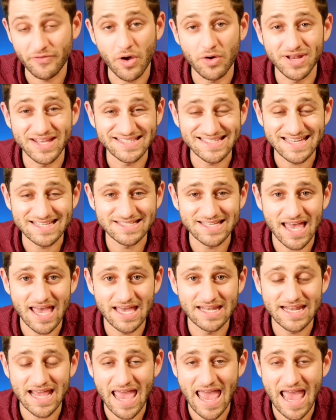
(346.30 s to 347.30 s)
phone, as I
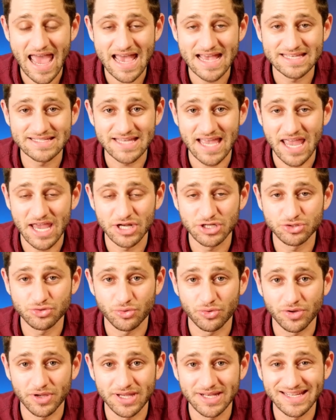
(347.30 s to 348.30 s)
said, has
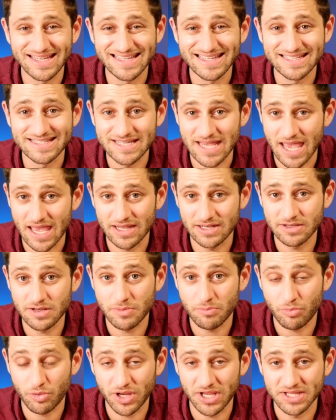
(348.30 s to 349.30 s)
Android
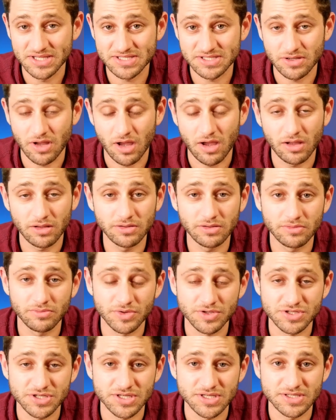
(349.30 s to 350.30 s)
10 pre-installed,
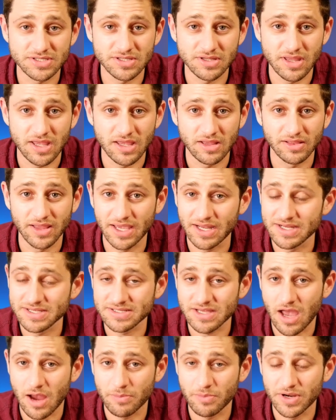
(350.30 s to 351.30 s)
which is the
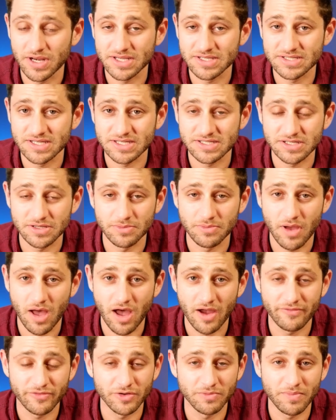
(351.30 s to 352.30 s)
latest operating system
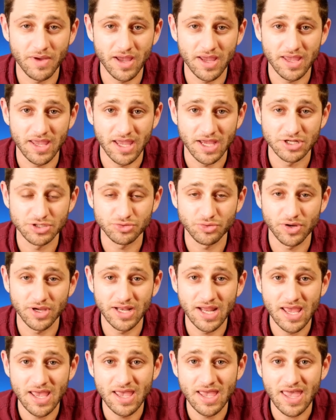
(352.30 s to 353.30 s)
offered by
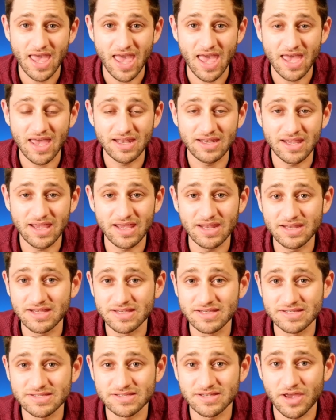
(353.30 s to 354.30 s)
Android, and it
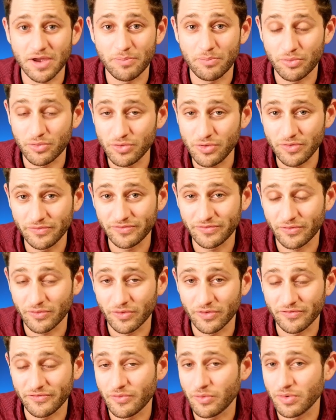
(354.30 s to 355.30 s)
is approved
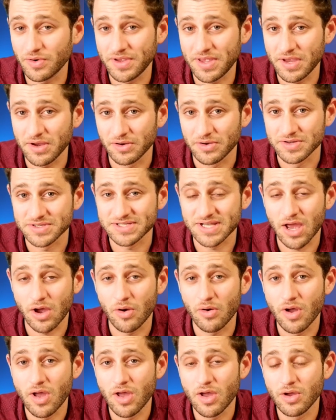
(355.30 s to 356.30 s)
for 4 years.
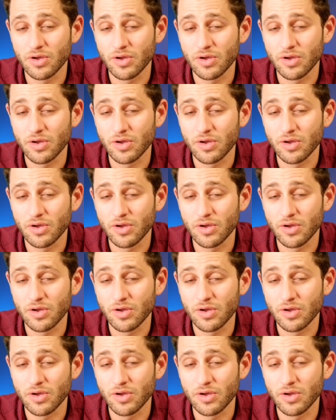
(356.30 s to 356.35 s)
Now,